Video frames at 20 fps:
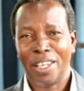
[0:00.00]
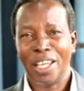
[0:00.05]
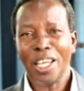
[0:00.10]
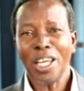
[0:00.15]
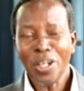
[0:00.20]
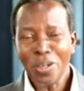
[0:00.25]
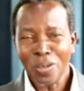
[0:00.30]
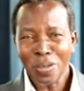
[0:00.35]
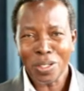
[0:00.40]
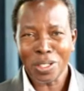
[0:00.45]

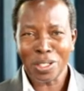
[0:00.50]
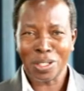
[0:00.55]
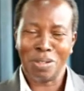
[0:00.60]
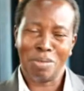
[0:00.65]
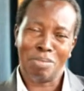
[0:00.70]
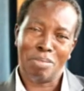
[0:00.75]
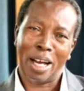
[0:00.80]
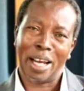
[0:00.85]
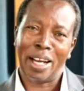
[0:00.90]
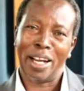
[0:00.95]
He knows
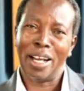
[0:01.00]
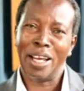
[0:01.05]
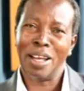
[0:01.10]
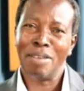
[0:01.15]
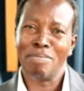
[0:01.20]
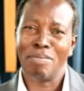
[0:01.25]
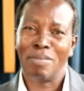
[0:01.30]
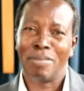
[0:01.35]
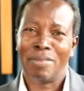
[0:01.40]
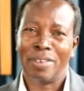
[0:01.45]
you by
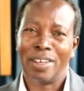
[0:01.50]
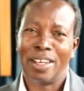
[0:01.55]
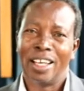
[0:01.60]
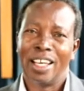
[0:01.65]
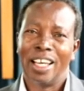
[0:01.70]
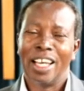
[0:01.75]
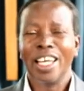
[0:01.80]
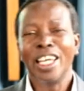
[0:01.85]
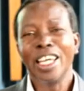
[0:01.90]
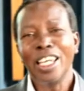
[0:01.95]
name.
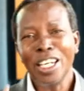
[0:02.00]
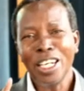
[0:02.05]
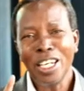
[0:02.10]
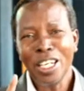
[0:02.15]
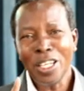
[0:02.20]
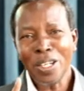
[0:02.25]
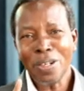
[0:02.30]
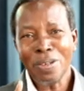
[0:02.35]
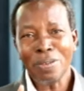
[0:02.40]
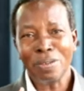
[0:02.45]
He
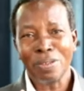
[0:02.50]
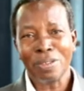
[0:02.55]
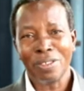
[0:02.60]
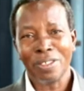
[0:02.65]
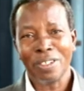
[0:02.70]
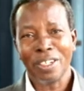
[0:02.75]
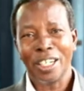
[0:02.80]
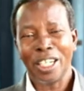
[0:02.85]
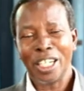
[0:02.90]
knew